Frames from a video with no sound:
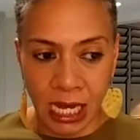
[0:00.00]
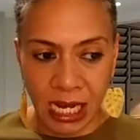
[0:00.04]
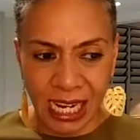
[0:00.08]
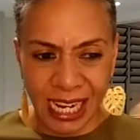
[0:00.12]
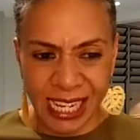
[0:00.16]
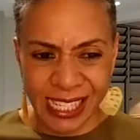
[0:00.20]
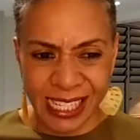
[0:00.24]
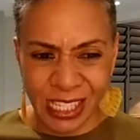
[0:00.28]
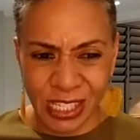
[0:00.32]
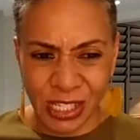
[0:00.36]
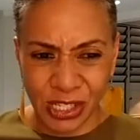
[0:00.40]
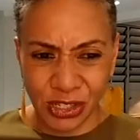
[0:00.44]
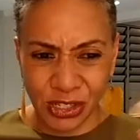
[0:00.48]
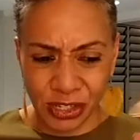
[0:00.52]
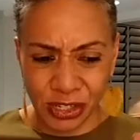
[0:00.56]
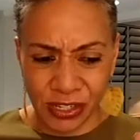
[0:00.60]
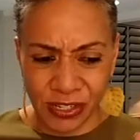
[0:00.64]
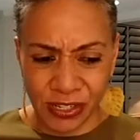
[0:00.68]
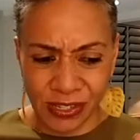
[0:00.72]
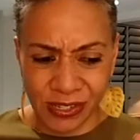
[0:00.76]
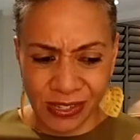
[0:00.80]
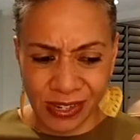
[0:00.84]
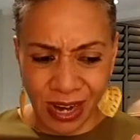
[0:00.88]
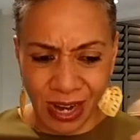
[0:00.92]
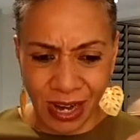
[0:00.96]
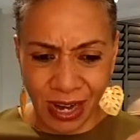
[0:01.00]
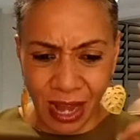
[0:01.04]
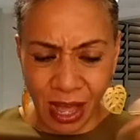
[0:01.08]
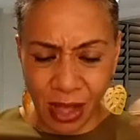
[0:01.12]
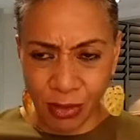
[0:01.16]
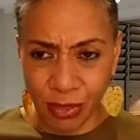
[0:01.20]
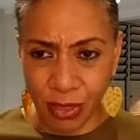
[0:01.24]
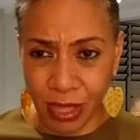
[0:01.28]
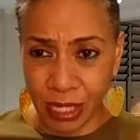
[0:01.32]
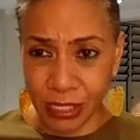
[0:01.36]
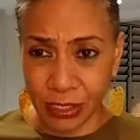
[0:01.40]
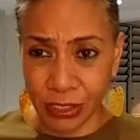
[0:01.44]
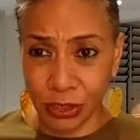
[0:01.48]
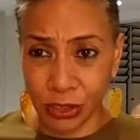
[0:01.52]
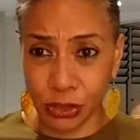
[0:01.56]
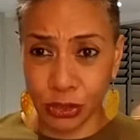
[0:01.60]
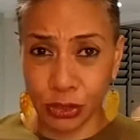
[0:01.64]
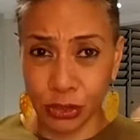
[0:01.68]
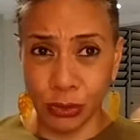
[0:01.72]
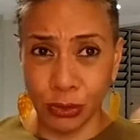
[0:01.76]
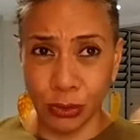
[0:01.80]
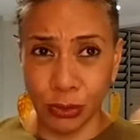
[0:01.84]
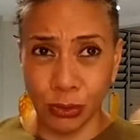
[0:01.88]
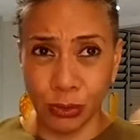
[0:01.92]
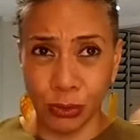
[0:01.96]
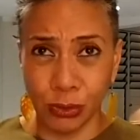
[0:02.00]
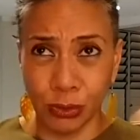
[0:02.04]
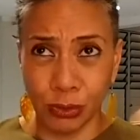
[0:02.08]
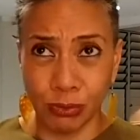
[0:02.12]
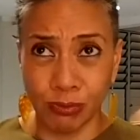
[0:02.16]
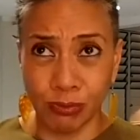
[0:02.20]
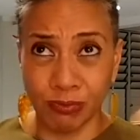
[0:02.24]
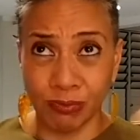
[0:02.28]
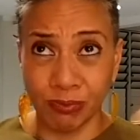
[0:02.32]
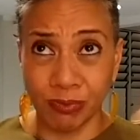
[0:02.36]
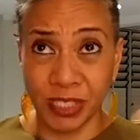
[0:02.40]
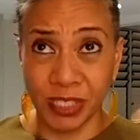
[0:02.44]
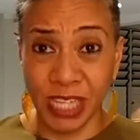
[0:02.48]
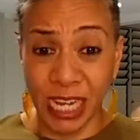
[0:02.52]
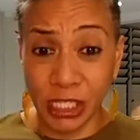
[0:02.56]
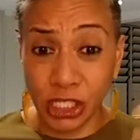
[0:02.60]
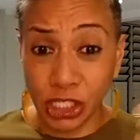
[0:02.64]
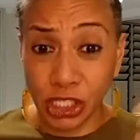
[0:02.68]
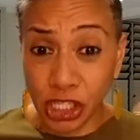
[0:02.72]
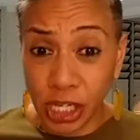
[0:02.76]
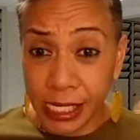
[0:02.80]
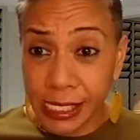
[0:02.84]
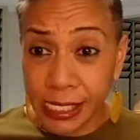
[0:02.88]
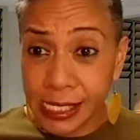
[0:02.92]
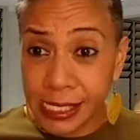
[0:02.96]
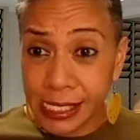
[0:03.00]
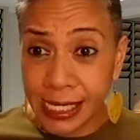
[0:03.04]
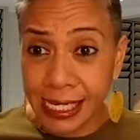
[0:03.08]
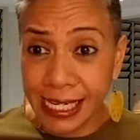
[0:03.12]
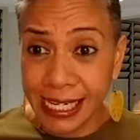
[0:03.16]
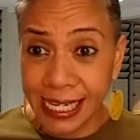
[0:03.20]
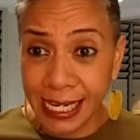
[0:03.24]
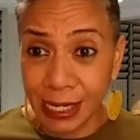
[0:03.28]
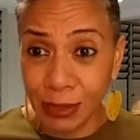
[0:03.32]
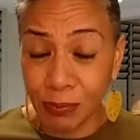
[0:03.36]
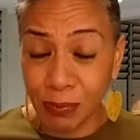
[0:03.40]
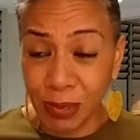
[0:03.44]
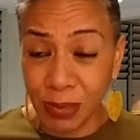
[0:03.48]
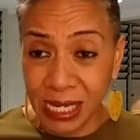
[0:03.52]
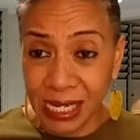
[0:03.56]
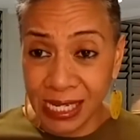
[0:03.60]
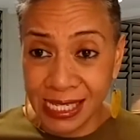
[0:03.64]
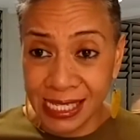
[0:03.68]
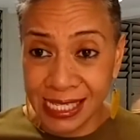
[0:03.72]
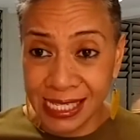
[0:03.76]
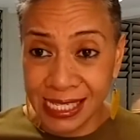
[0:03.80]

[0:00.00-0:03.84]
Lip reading: Let's just allow that to digest a little bit.